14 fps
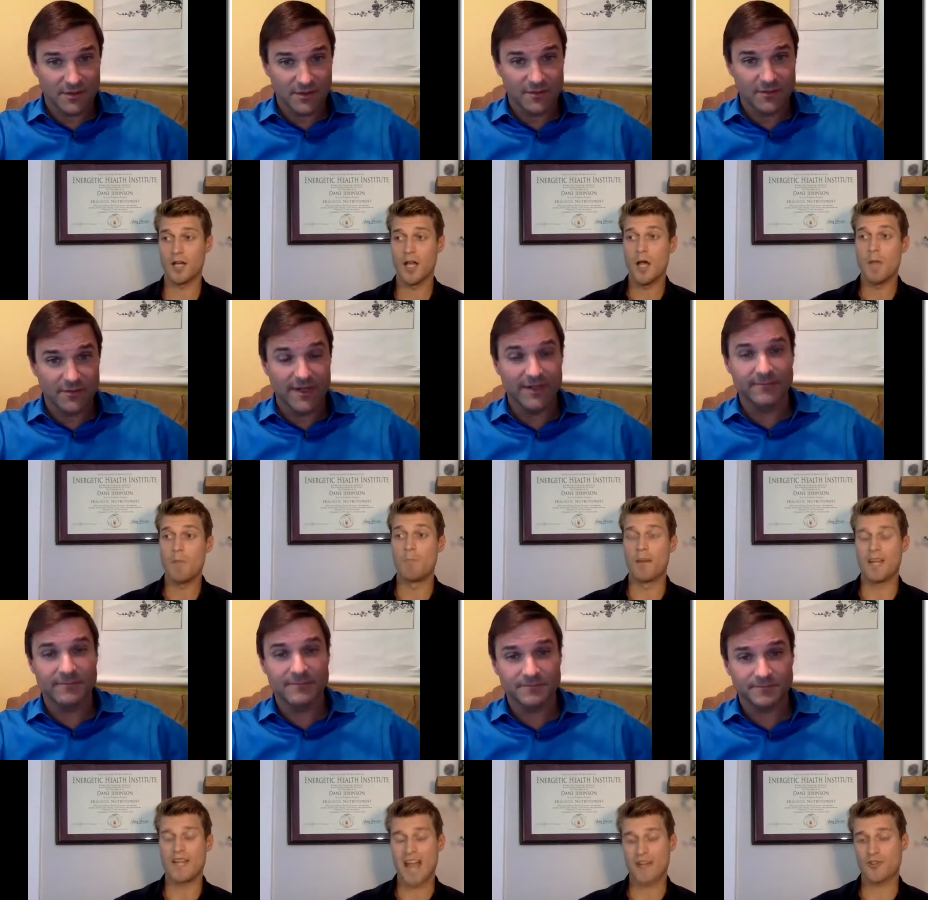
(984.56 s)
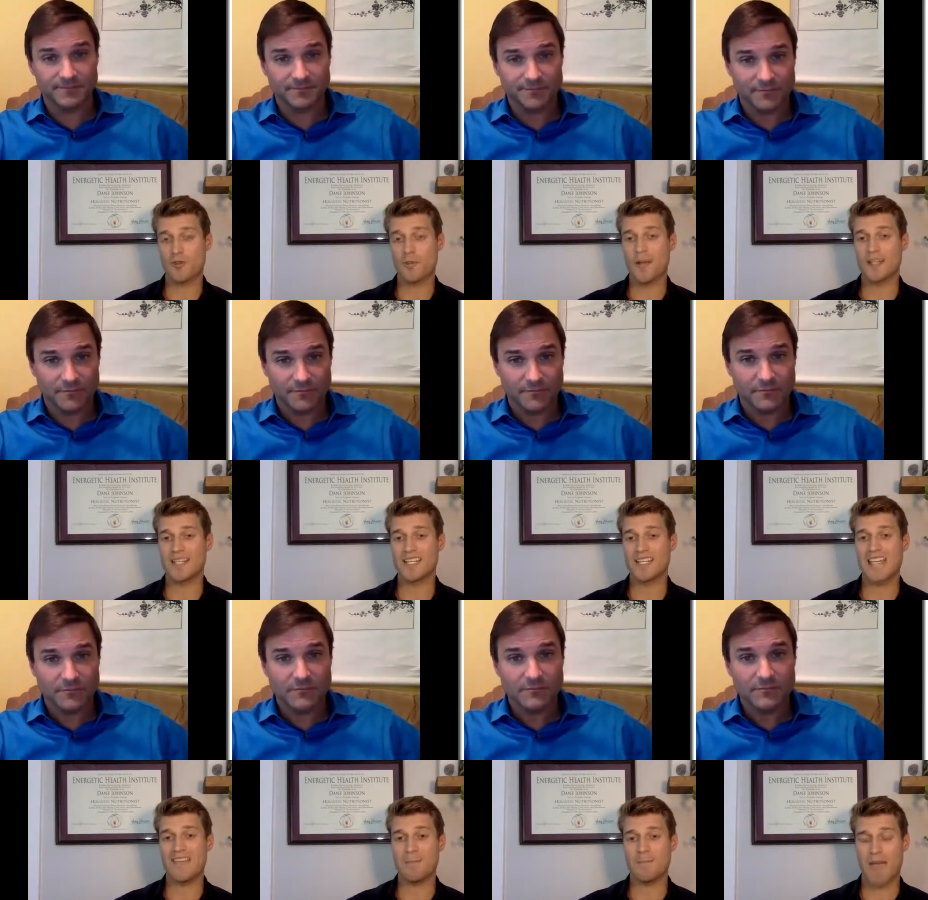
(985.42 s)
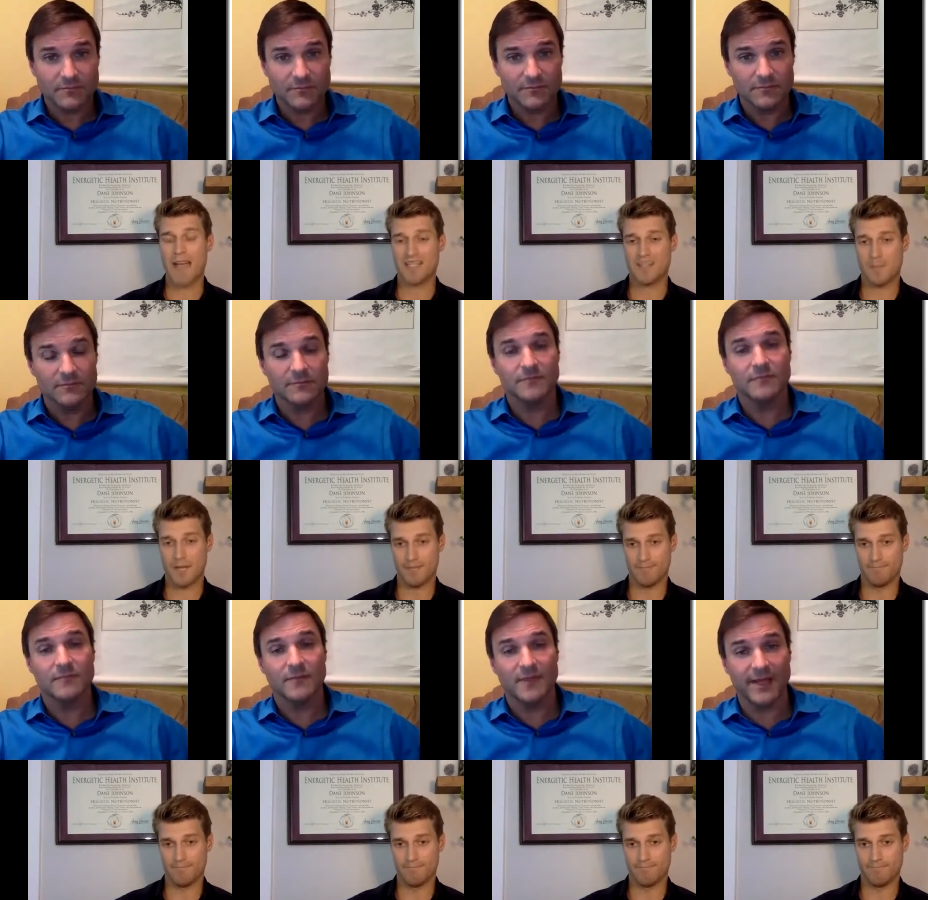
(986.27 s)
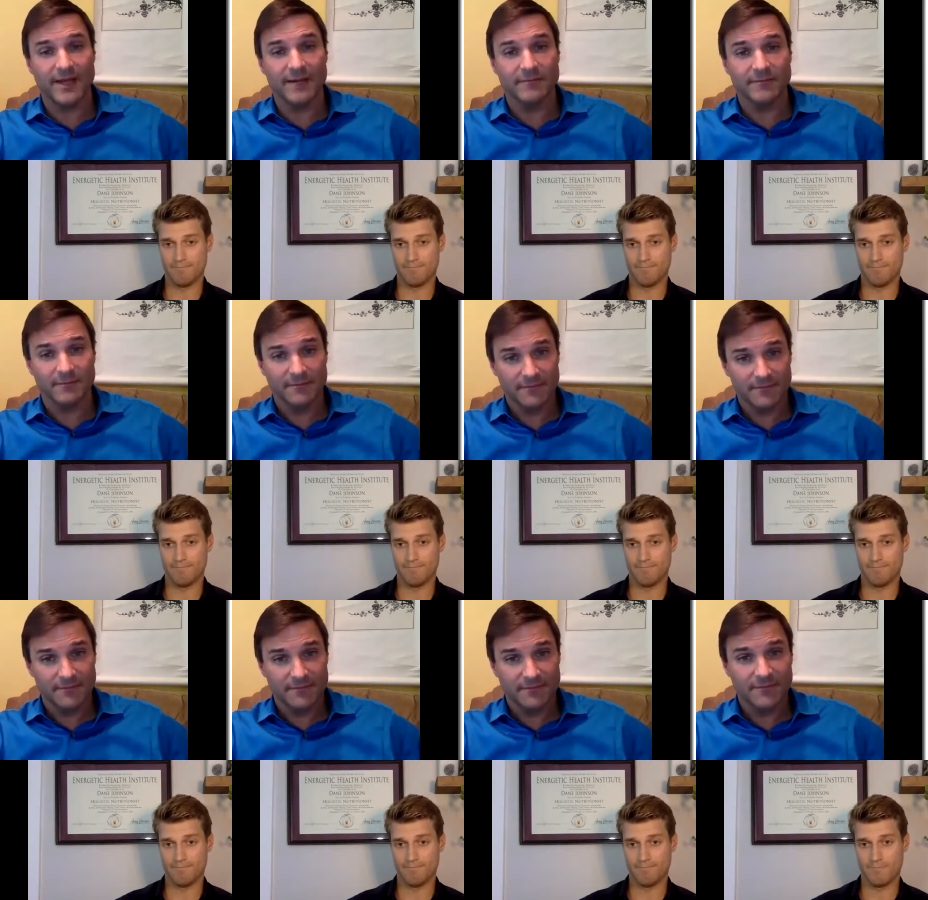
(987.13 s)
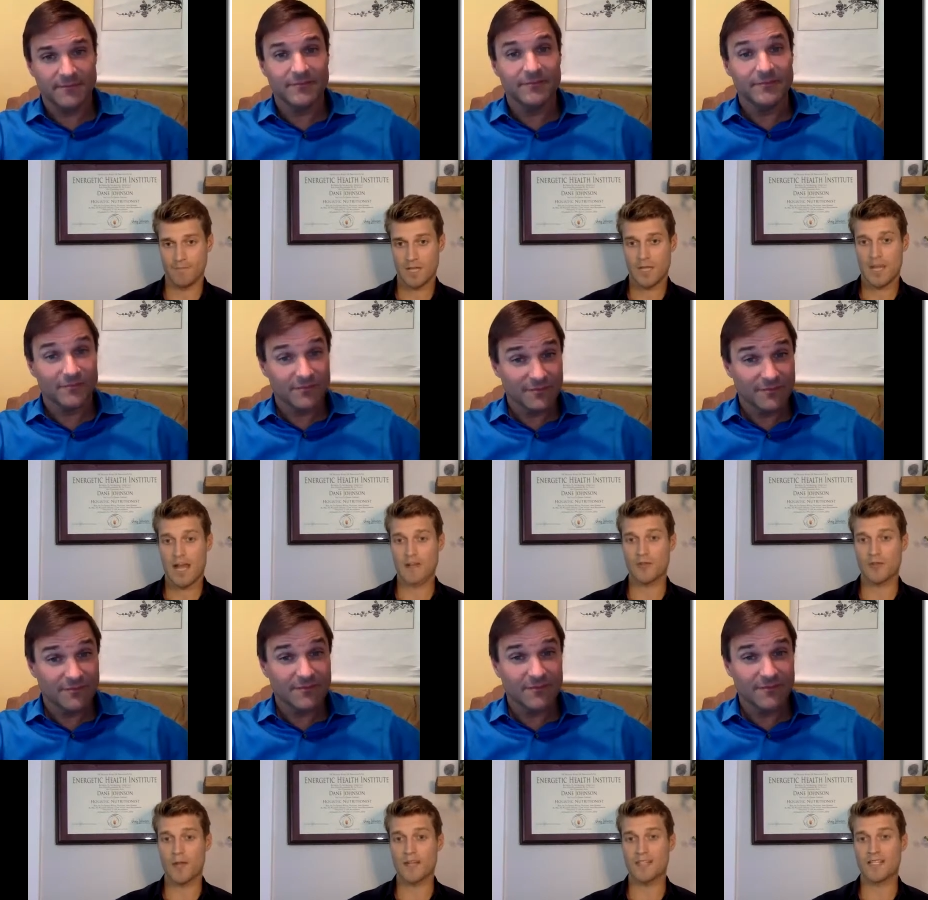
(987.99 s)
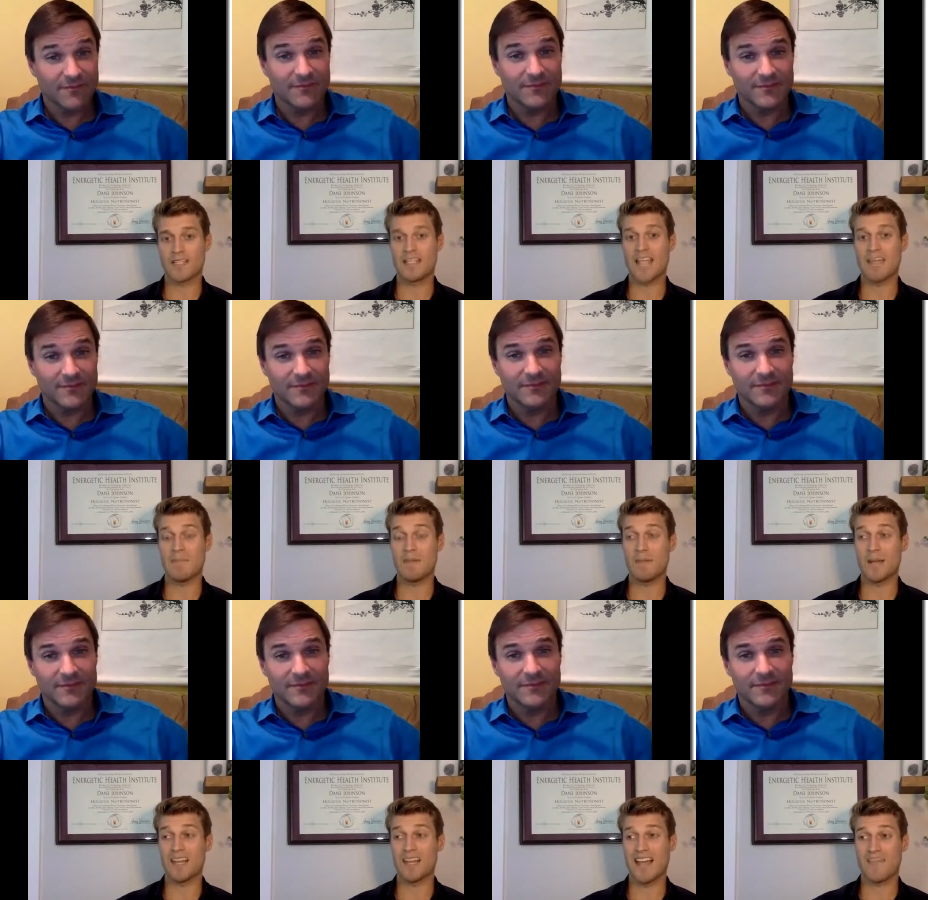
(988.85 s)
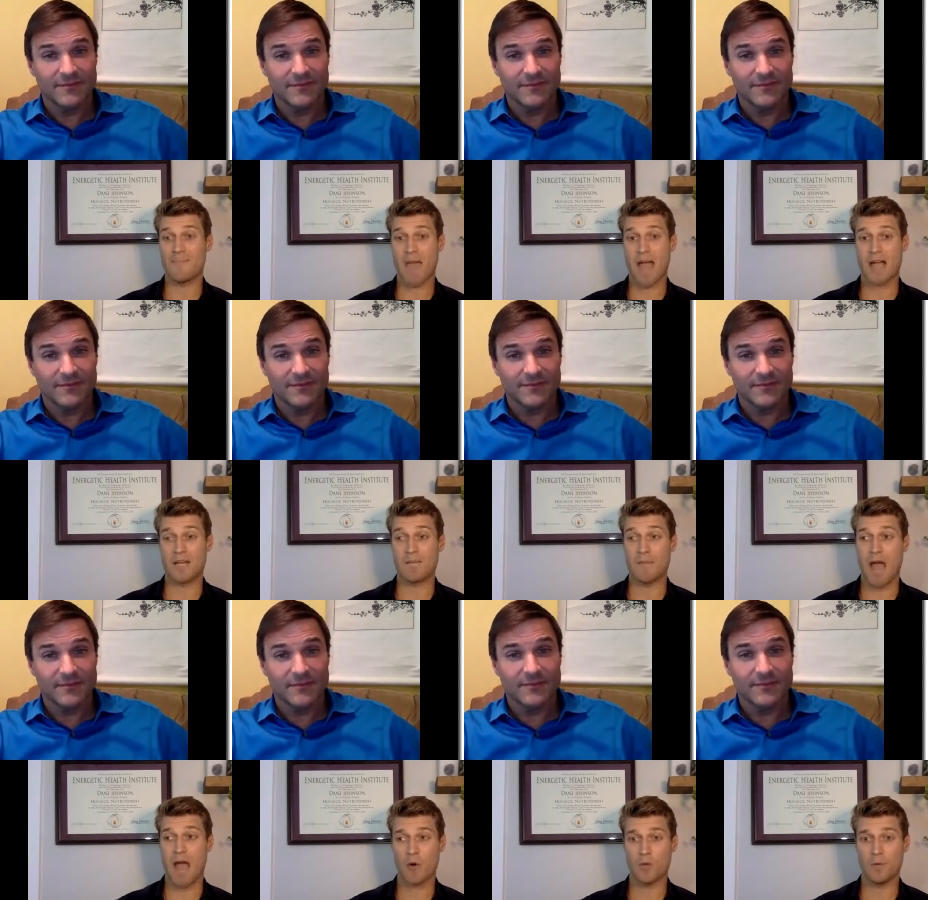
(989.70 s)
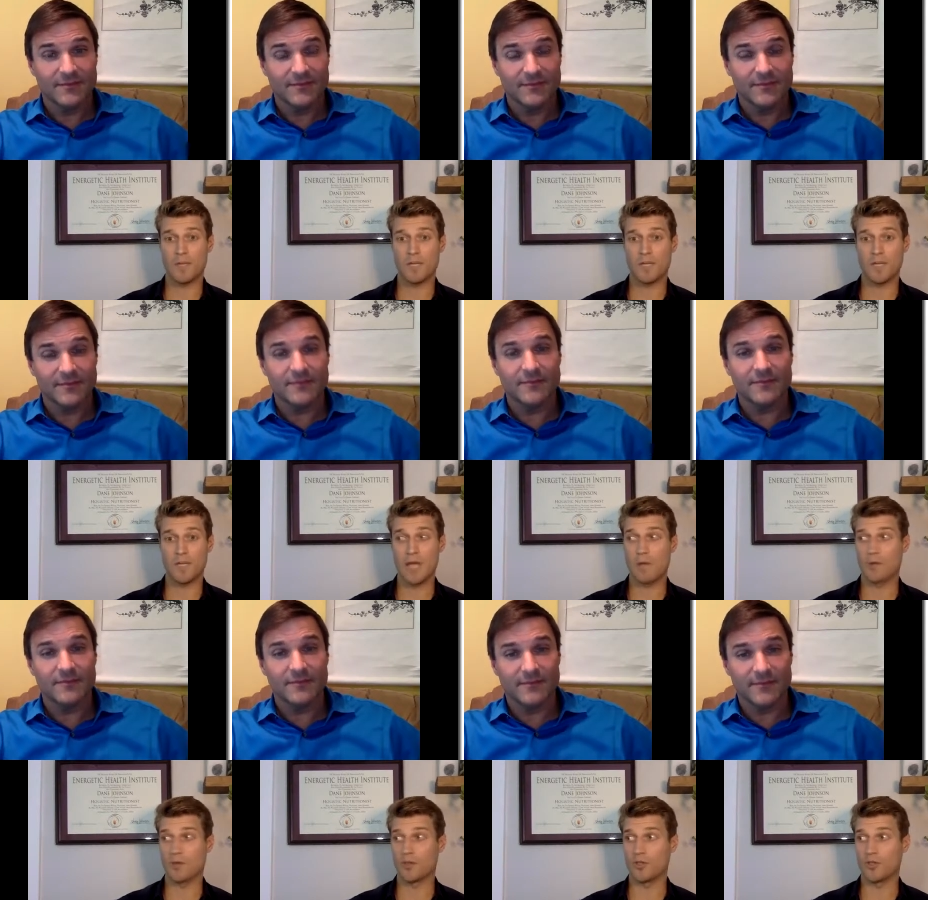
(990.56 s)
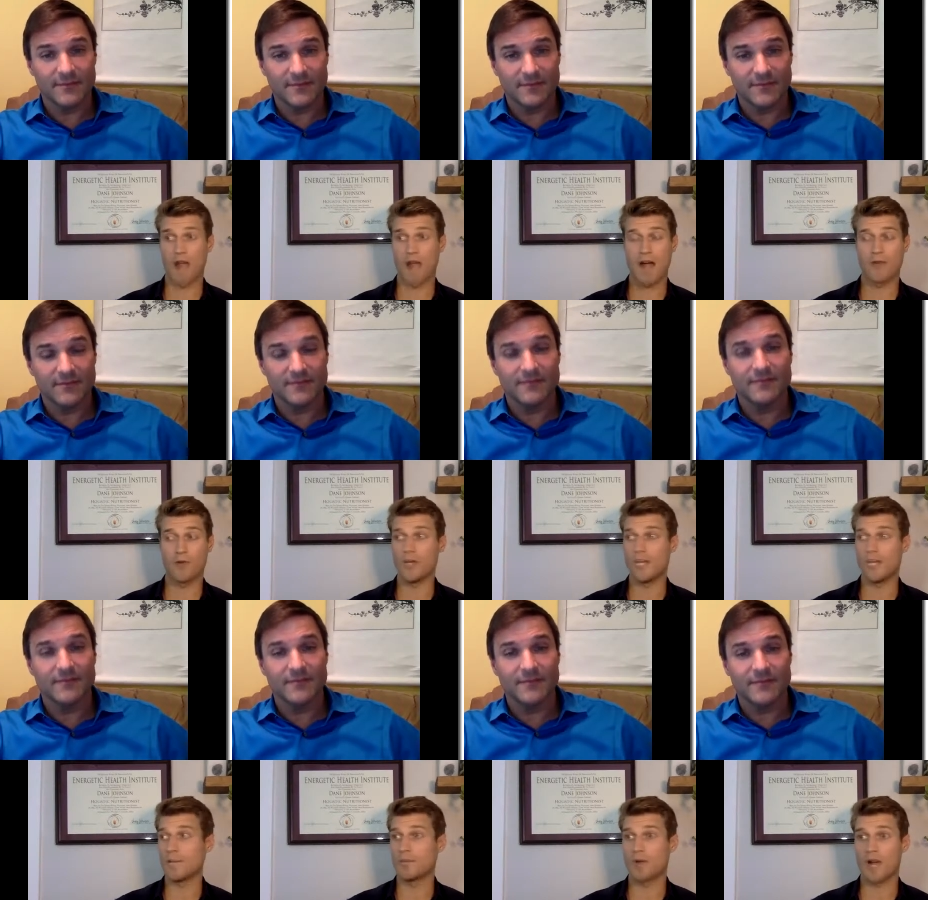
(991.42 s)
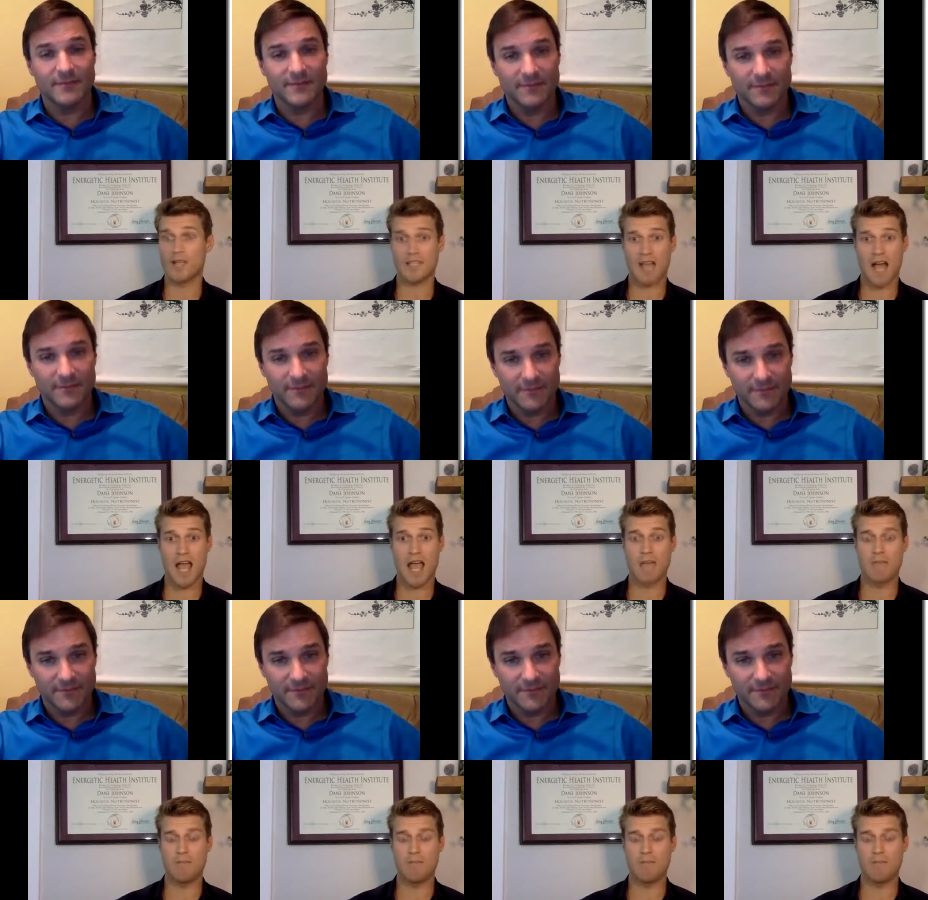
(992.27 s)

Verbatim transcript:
Speaker 1: Right. But natural medicine gave it back to me. Yeah natural medicine gave me my life back, empowered me to be able to travel, eat a broad diet, be